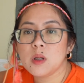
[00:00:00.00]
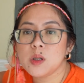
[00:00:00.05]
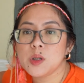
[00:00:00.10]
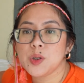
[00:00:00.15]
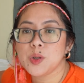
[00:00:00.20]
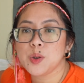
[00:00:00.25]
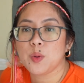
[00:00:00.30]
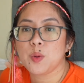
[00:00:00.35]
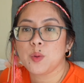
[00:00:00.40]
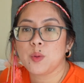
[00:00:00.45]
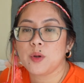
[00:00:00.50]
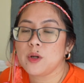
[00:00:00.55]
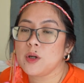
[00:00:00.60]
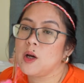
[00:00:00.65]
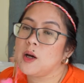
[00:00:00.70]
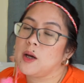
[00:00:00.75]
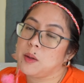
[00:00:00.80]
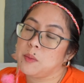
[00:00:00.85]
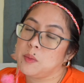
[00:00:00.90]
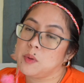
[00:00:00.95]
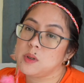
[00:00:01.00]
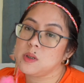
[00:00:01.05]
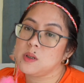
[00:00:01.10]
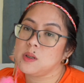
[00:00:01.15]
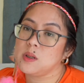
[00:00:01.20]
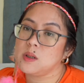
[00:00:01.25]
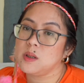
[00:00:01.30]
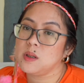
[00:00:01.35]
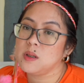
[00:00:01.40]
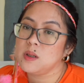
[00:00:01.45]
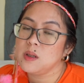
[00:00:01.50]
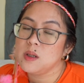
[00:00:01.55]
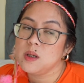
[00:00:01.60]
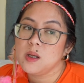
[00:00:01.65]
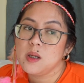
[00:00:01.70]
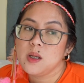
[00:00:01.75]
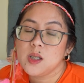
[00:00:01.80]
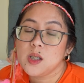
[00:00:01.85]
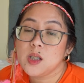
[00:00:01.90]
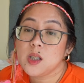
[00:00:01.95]
So we're not able to
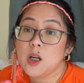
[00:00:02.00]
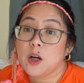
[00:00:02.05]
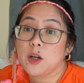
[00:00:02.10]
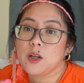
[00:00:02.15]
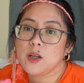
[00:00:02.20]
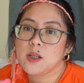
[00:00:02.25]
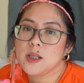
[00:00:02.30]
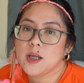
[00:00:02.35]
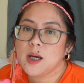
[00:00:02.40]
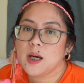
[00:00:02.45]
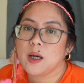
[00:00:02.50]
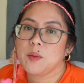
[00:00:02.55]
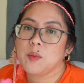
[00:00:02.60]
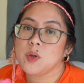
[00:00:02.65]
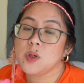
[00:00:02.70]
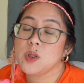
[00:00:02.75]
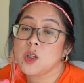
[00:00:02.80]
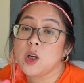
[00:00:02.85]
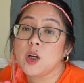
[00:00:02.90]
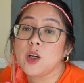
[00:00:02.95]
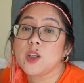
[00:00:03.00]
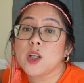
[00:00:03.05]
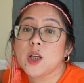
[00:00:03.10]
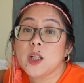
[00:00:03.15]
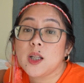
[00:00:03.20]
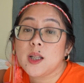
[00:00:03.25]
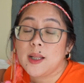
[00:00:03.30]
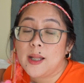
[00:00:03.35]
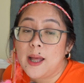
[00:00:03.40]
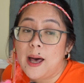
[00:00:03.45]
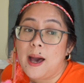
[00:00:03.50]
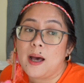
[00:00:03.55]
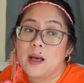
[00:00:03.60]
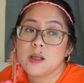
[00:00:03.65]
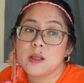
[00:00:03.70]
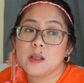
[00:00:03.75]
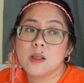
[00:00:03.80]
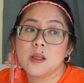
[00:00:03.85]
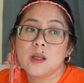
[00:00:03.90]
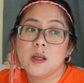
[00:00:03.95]
start on time or start the
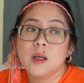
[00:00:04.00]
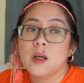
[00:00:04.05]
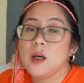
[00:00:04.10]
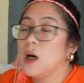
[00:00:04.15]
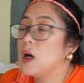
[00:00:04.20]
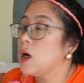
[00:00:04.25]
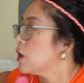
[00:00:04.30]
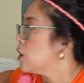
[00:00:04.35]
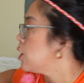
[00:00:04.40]
class. Uh,